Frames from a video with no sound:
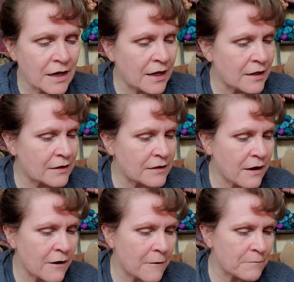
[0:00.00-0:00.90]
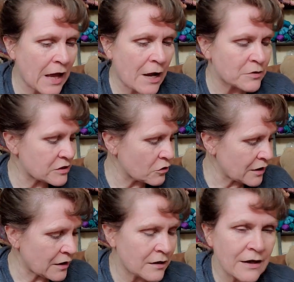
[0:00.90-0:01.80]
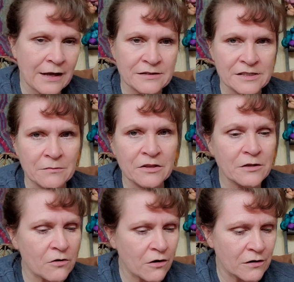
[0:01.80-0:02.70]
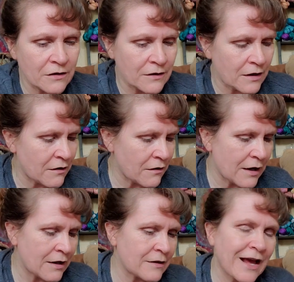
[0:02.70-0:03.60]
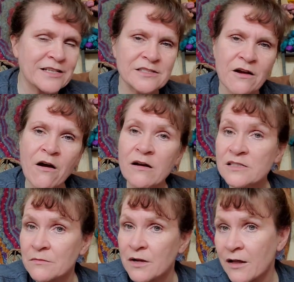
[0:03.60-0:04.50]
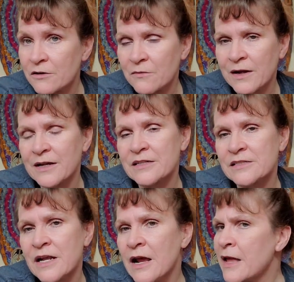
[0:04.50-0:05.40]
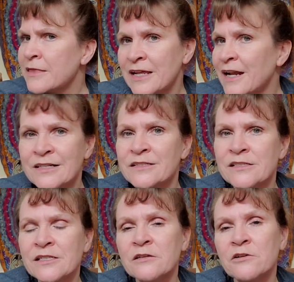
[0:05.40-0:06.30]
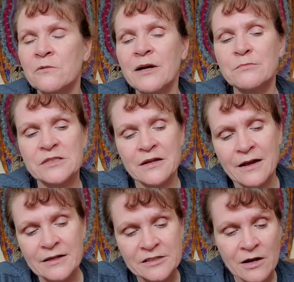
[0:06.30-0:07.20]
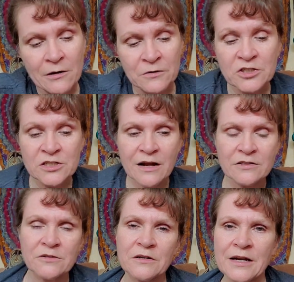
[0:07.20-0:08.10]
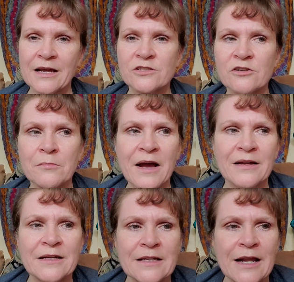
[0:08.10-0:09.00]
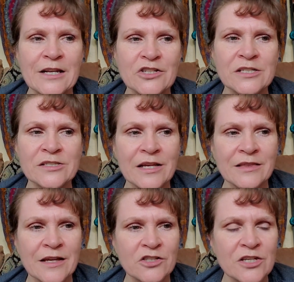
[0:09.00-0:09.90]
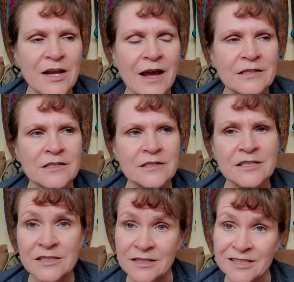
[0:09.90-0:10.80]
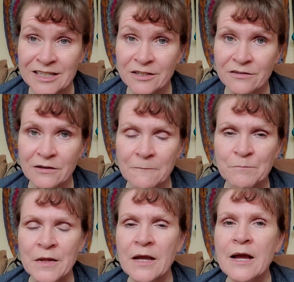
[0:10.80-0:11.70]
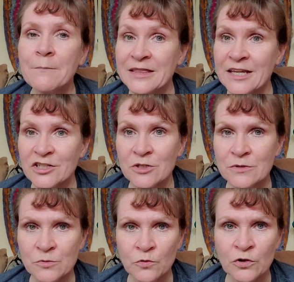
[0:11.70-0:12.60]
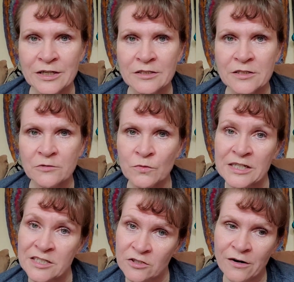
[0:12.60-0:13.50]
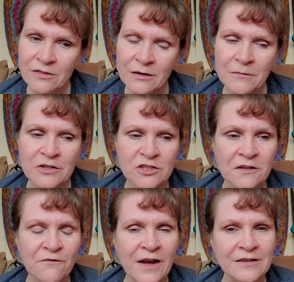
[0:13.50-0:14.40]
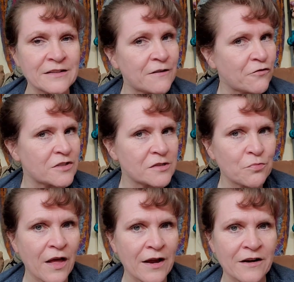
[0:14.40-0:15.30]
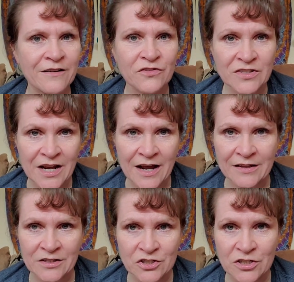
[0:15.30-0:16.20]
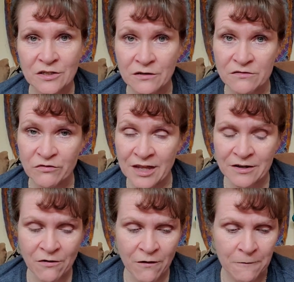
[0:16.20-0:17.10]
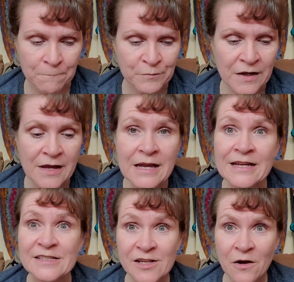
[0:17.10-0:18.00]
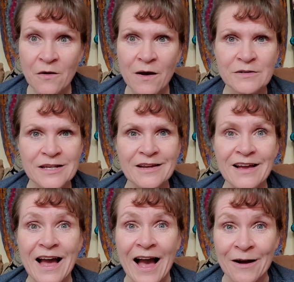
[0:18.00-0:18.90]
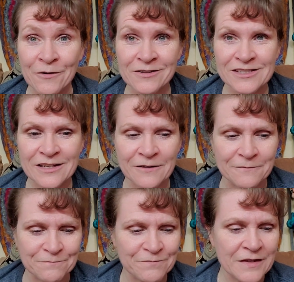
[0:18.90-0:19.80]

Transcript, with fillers: And um, I was looking at some of the yarn in there, and I saw some colorways that I didn't see on her website. So I reached out to her and asked her about it, and she said that she had to discontinue them, but that she was looking to restart them because she had found a different supplier of the dye that she used for that yarn. So I was like, I want some.